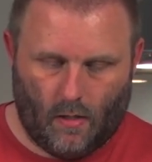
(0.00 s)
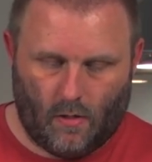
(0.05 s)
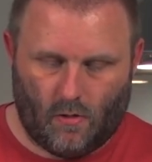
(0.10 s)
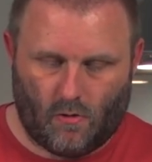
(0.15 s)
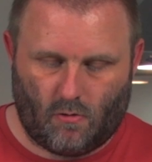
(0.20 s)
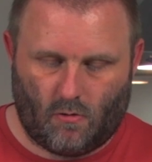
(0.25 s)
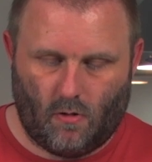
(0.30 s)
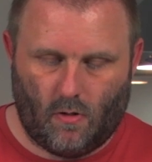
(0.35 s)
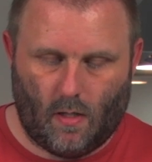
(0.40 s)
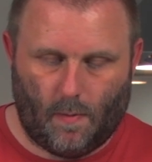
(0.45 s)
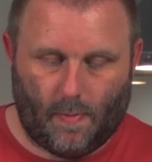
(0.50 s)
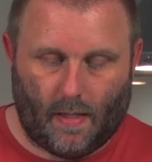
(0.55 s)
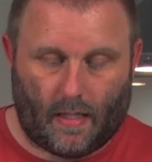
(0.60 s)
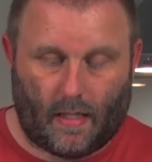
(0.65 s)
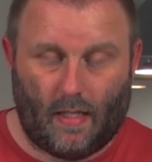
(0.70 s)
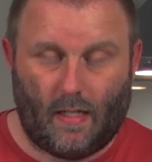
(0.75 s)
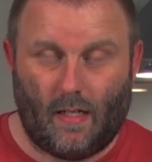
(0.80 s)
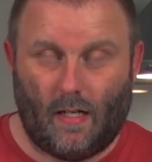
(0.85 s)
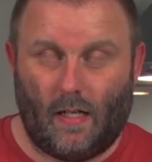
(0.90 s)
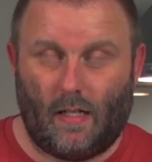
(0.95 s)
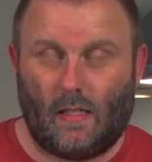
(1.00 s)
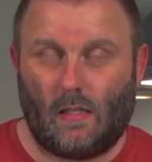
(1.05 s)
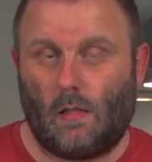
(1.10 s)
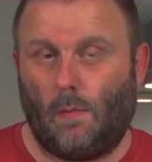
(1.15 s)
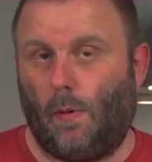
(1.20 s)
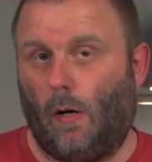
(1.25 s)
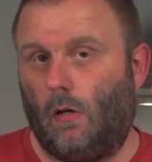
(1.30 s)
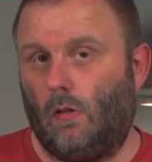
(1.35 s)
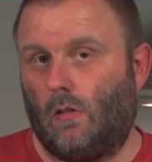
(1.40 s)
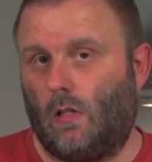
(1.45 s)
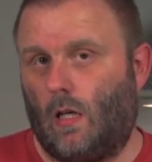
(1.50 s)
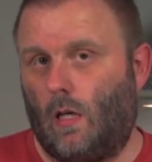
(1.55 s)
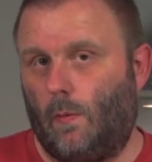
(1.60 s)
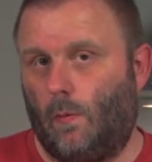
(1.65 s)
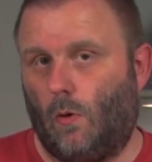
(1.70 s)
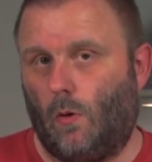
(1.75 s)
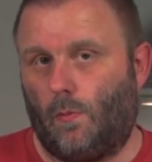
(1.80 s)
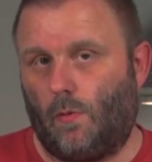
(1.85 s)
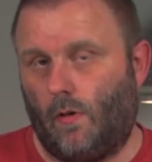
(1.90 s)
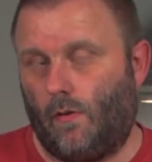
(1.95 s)
You screw that back in, and it's supposedly
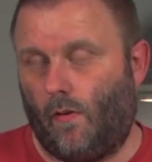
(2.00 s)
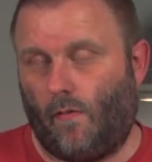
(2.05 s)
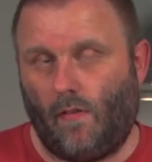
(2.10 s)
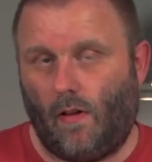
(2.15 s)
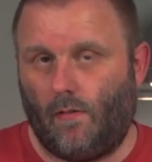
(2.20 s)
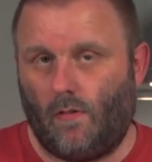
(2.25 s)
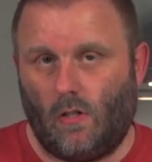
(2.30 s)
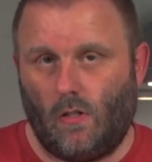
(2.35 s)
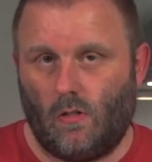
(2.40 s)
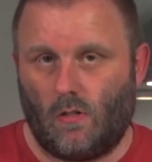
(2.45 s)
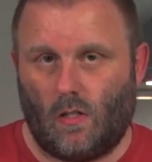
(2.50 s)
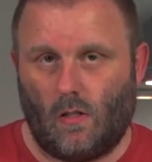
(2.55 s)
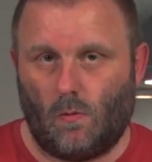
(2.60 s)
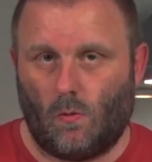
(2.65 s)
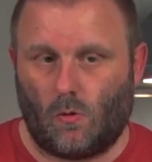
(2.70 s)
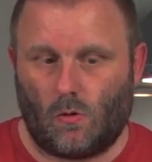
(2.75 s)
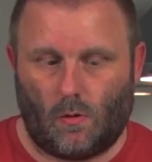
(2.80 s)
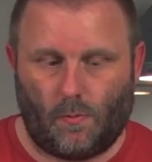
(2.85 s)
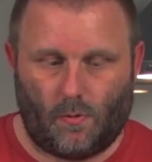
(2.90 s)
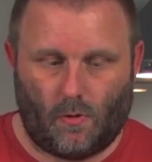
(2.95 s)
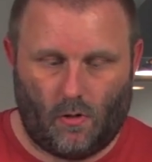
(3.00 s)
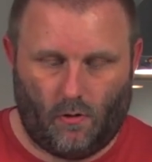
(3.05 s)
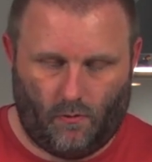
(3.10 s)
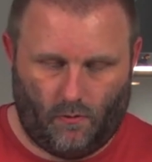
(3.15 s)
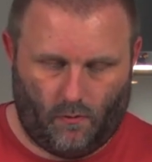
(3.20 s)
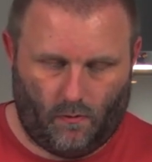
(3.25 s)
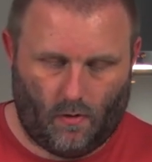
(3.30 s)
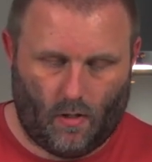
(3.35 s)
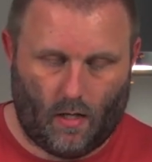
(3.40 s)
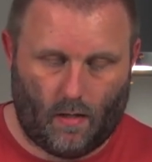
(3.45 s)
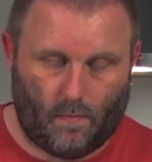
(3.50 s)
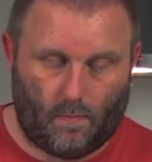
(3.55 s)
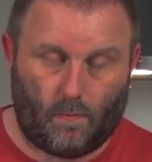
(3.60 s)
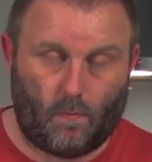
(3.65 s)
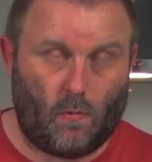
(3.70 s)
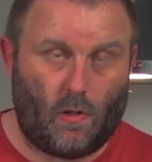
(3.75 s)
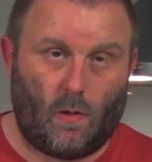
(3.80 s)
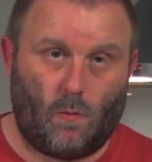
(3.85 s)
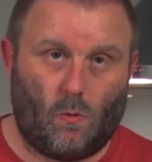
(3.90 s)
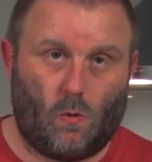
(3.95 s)
waterproof. I've never used it waterproof
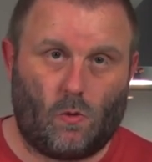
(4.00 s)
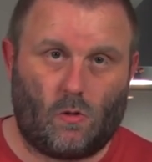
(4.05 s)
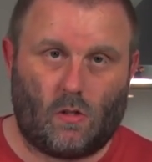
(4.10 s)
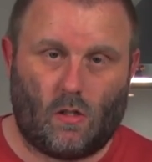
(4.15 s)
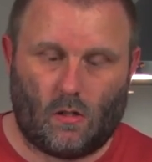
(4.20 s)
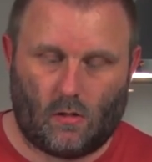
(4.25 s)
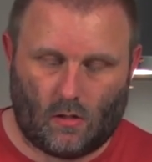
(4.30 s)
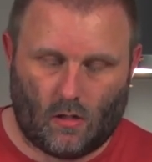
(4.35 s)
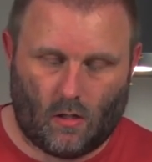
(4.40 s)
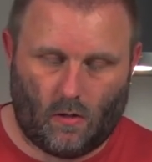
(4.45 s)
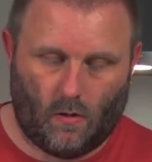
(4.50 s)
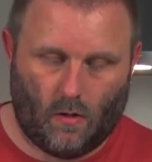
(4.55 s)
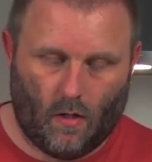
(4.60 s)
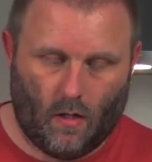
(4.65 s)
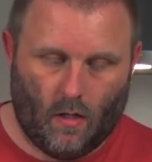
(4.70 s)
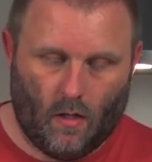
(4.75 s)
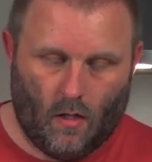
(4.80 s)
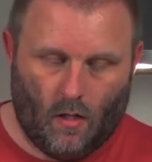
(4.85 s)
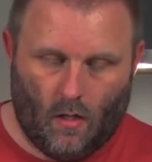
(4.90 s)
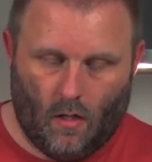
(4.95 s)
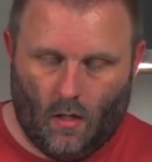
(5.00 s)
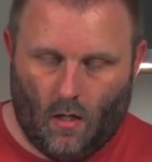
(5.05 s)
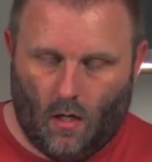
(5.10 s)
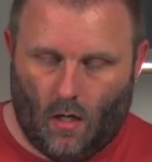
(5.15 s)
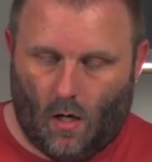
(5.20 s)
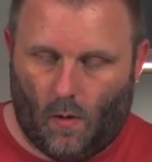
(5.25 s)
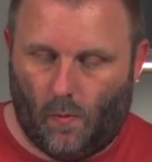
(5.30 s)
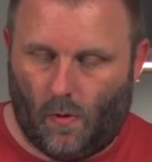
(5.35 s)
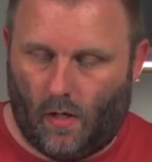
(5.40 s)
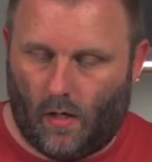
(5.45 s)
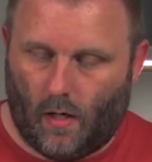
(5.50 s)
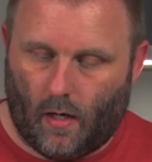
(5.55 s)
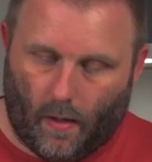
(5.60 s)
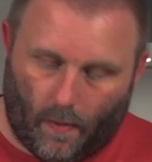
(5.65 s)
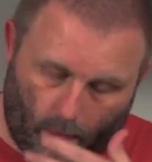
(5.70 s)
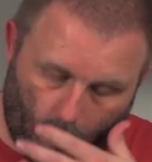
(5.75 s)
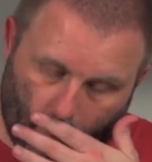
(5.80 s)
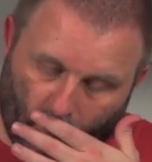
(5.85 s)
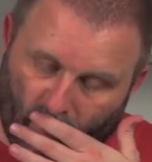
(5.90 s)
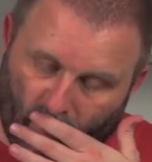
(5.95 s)
in water, so I wouldn't know.